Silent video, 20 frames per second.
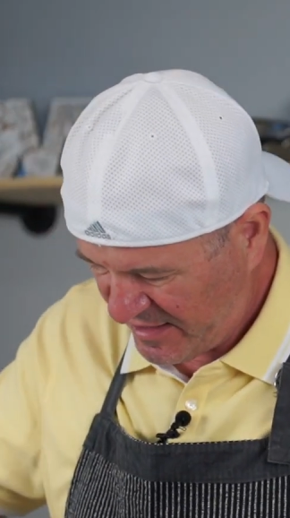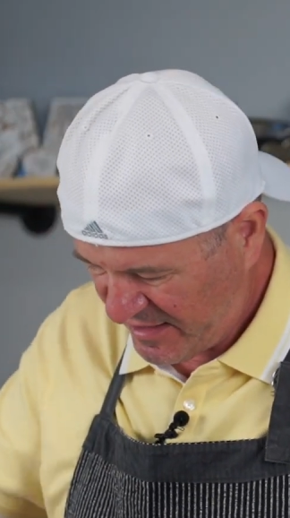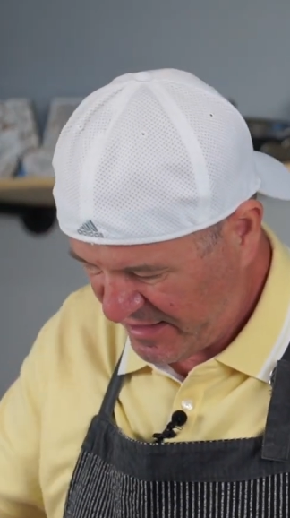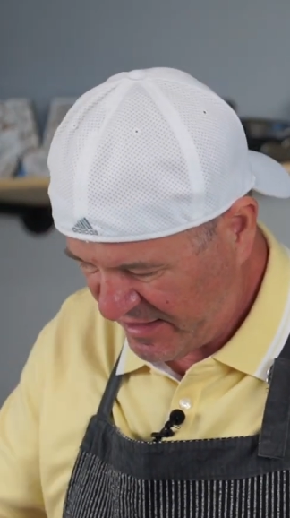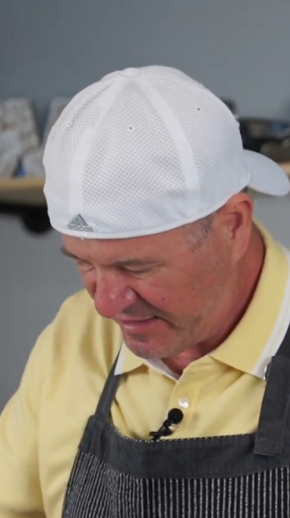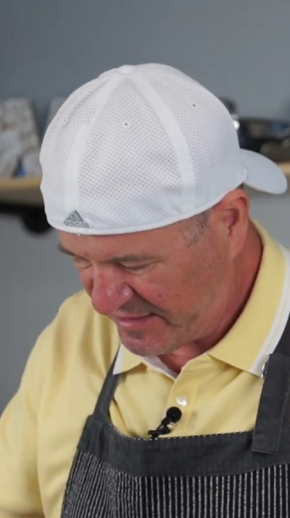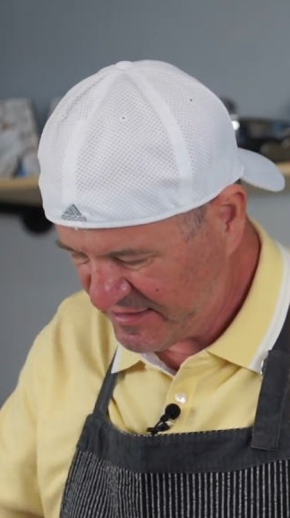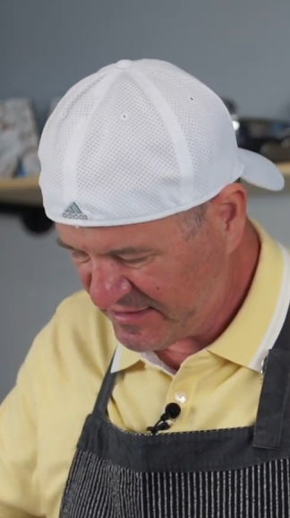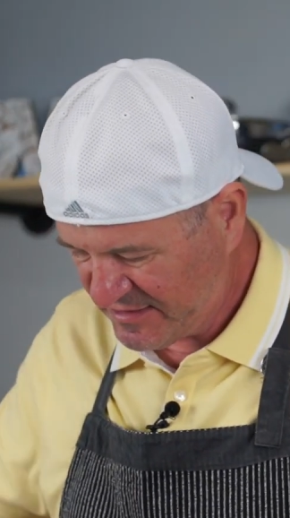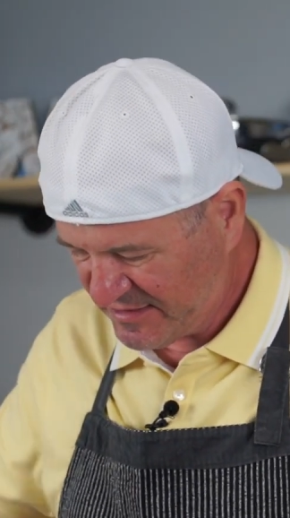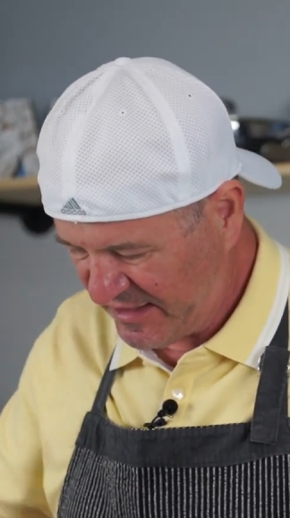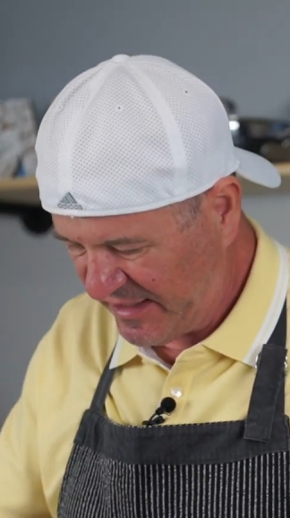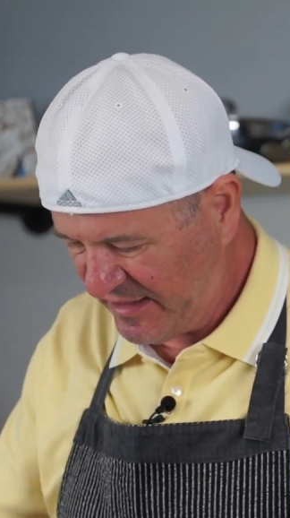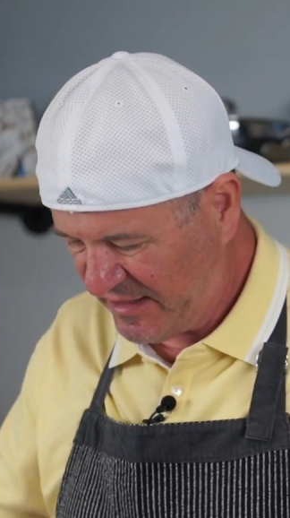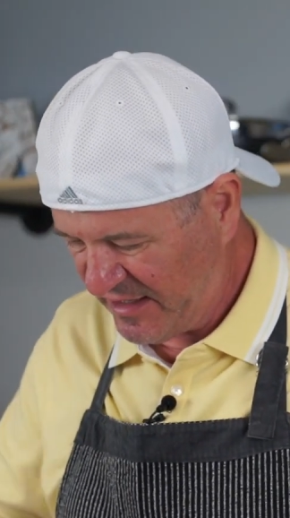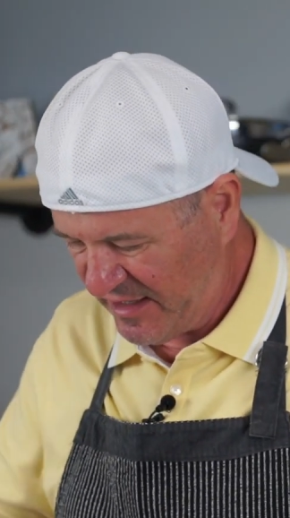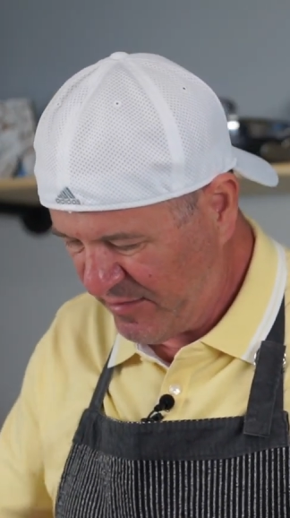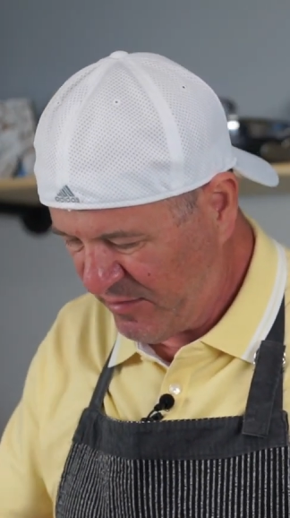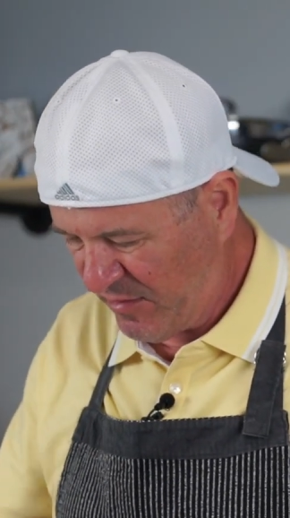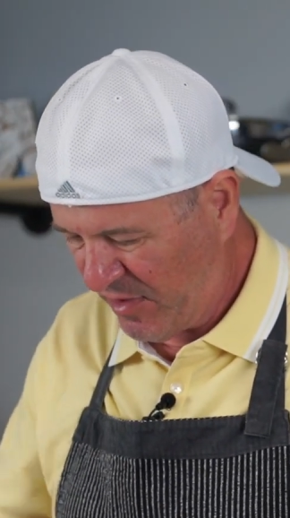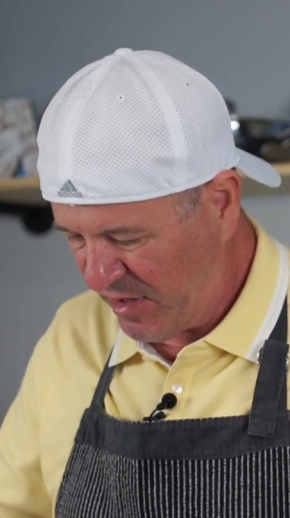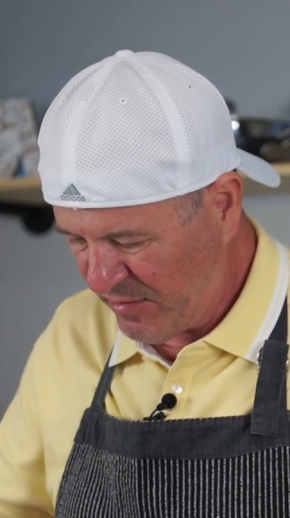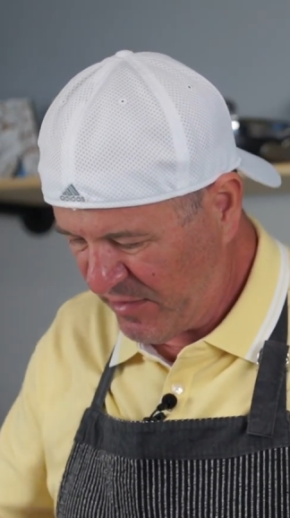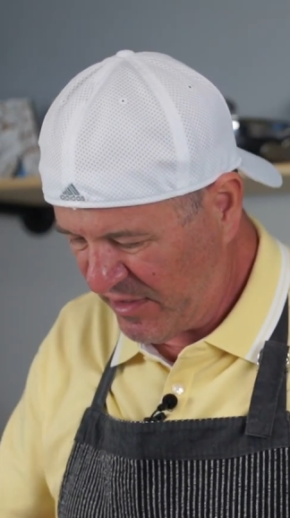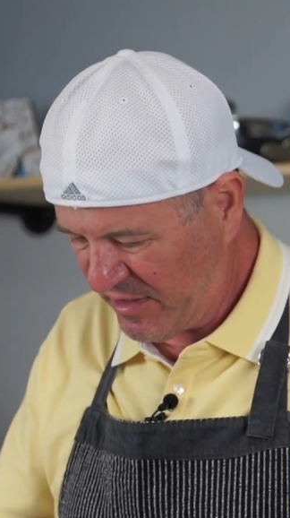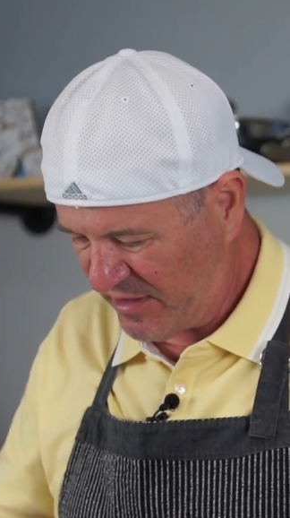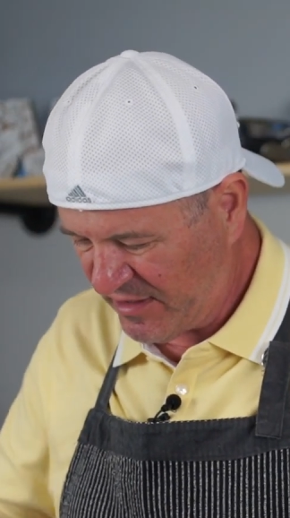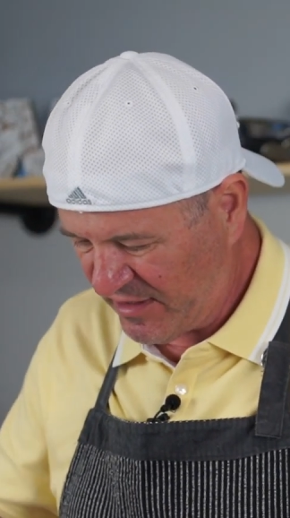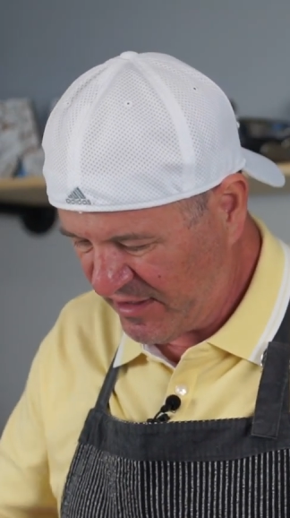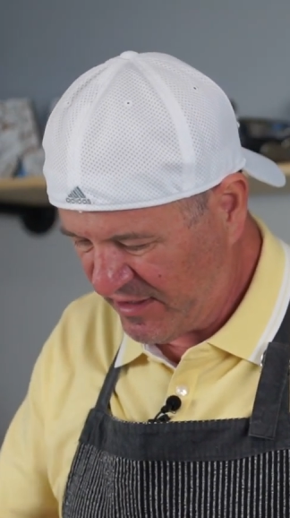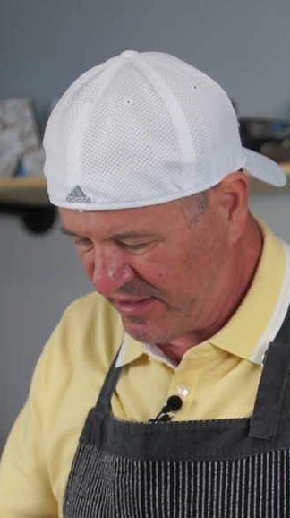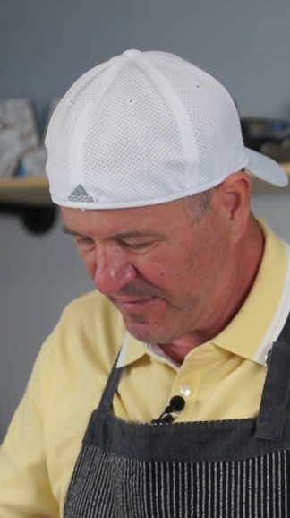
exciting moment.